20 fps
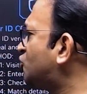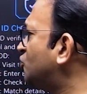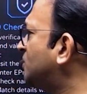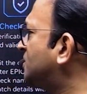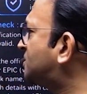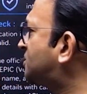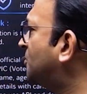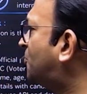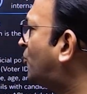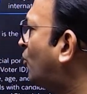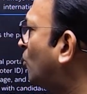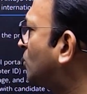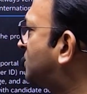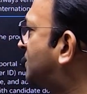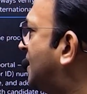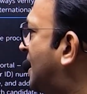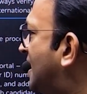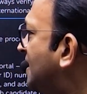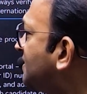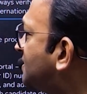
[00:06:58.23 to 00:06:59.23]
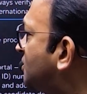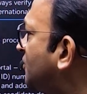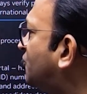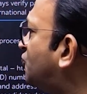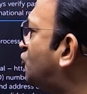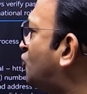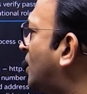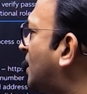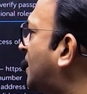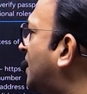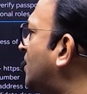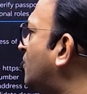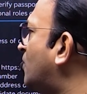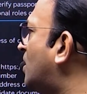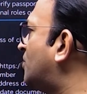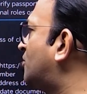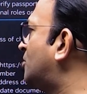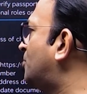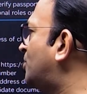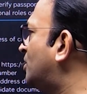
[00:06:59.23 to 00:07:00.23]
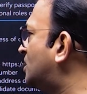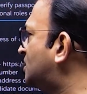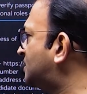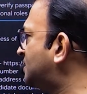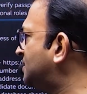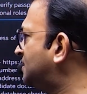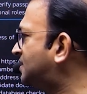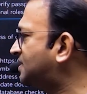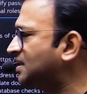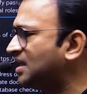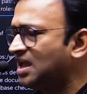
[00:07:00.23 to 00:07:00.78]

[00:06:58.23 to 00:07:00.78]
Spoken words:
is the process of checking whether a person's